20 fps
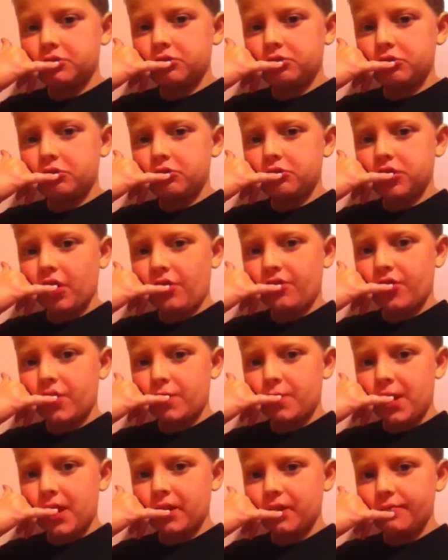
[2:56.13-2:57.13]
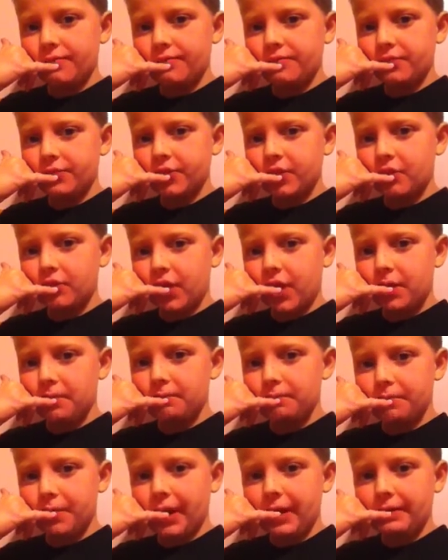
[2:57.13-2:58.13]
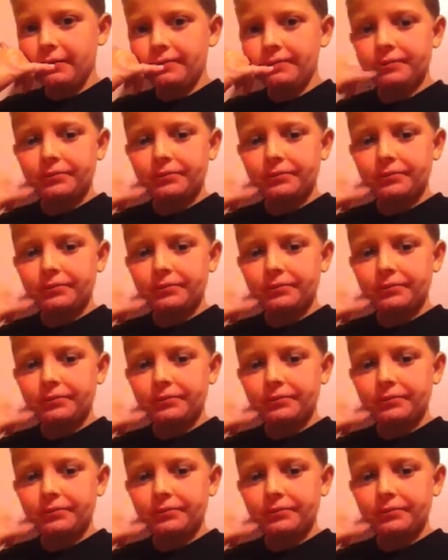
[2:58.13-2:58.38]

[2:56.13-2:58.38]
do something about it. Okay, bye.